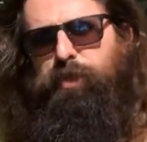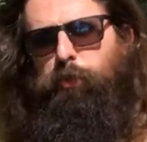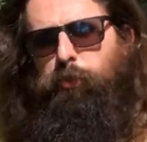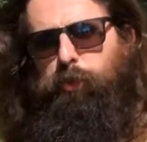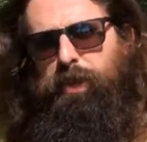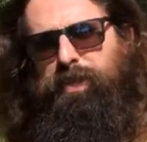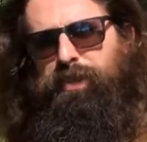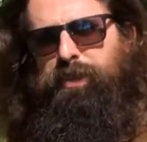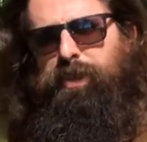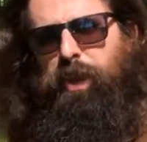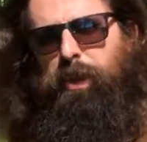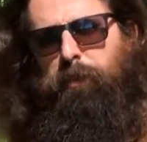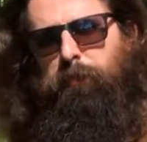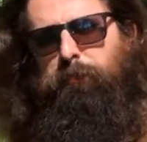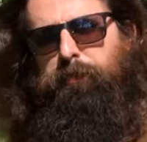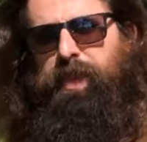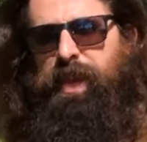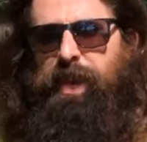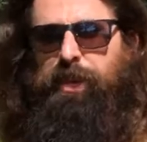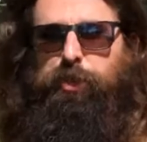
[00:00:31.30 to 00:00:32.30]
the risk of
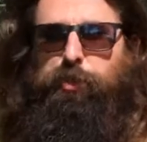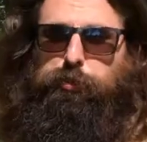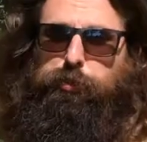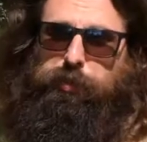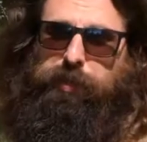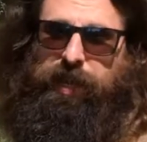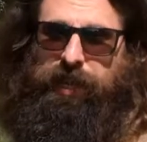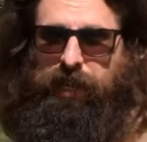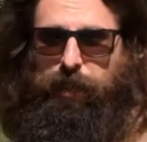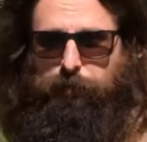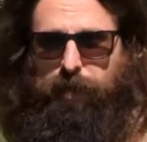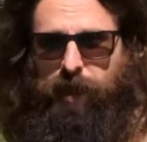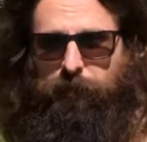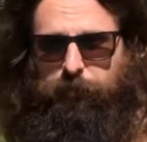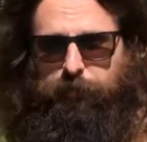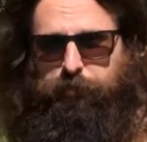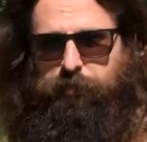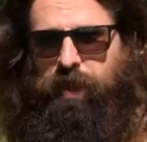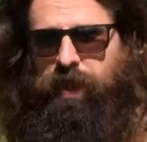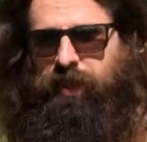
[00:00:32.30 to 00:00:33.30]
the end user getting a baffle
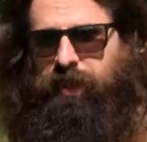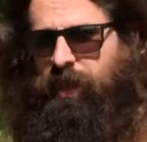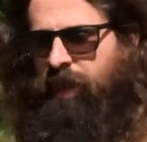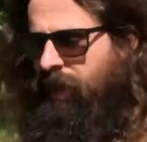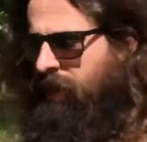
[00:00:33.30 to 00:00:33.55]
strike.